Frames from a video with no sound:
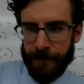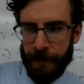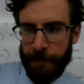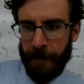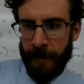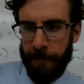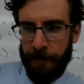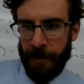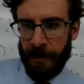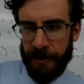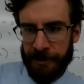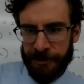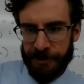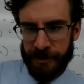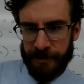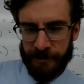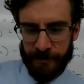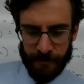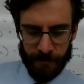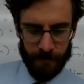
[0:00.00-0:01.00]
My
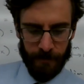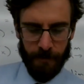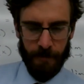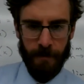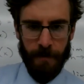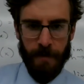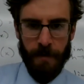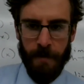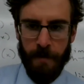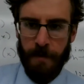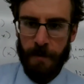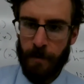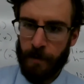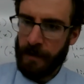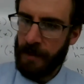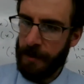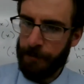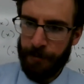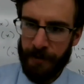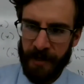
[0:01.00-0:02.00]
apologies.
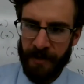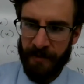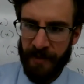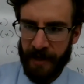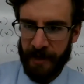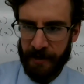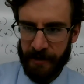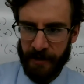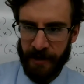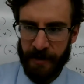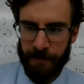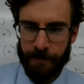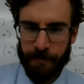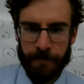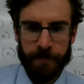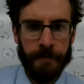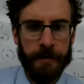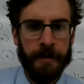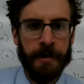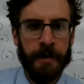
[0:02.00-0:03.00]
We're not playing that game.
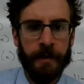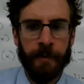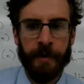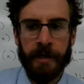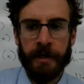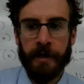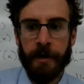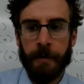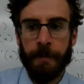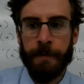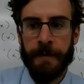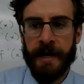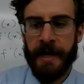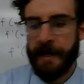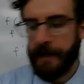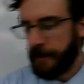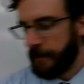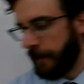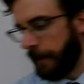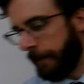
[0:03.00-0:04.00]
Here we go.
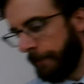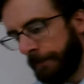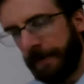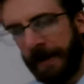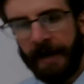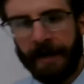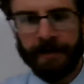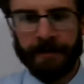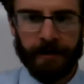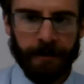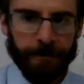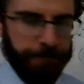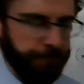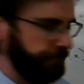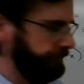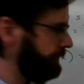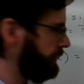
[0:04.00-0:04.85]
Back up, back up.